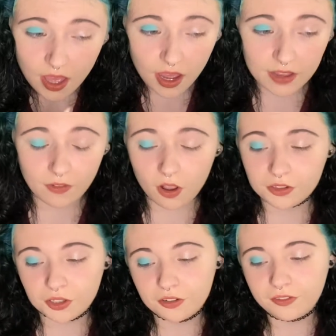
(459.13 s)
I've
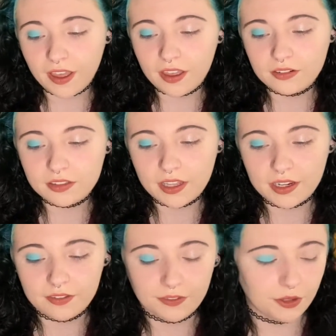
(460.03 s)
also found that
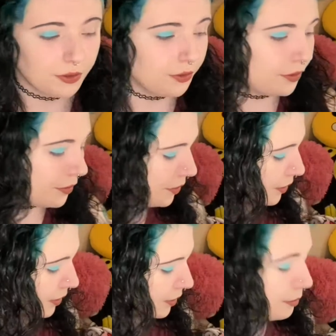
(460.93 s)
if you
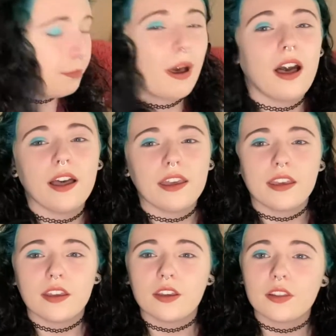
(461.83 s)

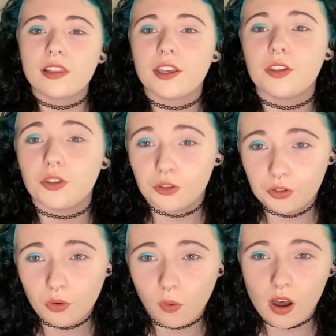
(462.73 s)
buy like
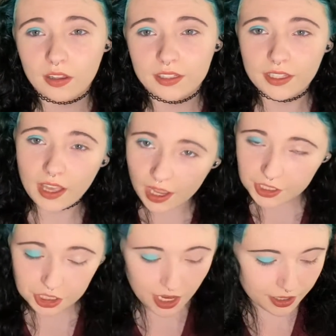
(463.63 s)
good quality
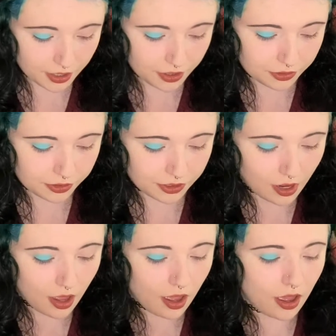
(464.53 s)
eyeshadows,
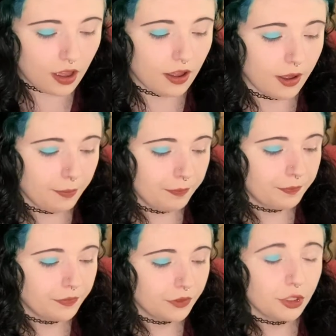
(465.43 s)

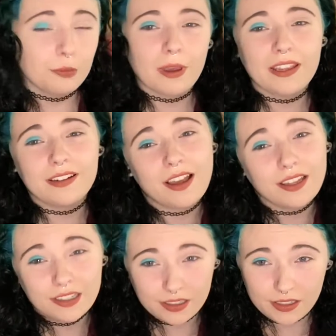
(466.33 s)
you might
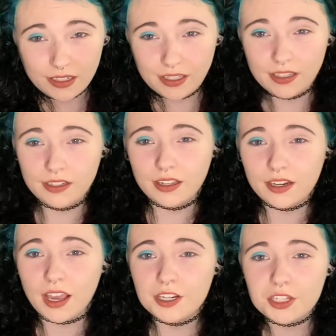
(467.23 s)
not need an
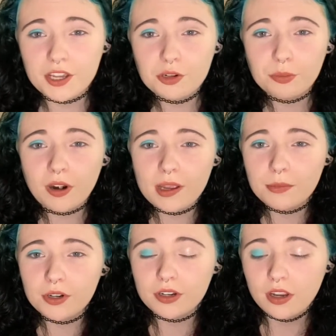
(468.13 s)
eyeshadow
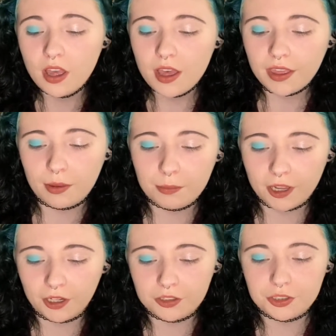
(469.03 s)
primer
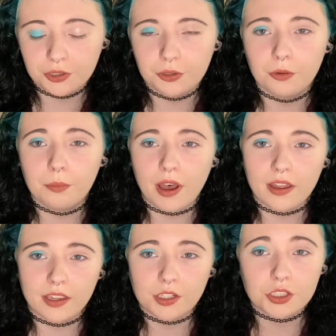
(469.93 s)
compared to
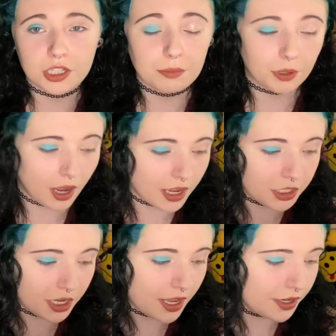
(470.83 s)
buying cheaper
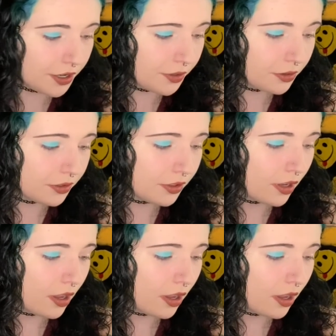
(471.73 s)
eyeshadows.